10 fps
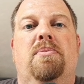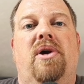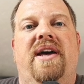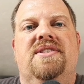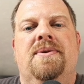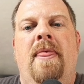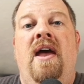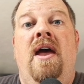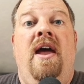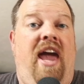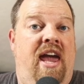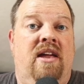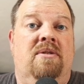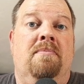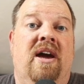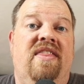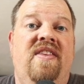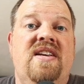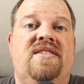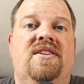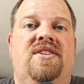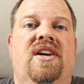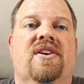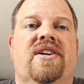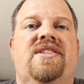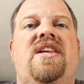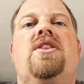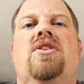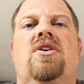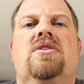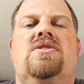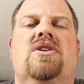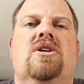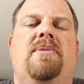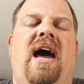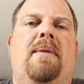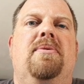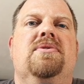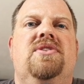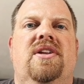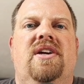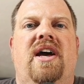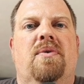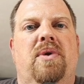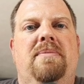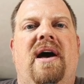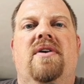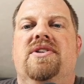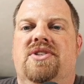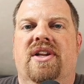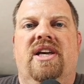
price. And my thesis here is that long term, Apple is going to kind of rebound. It's going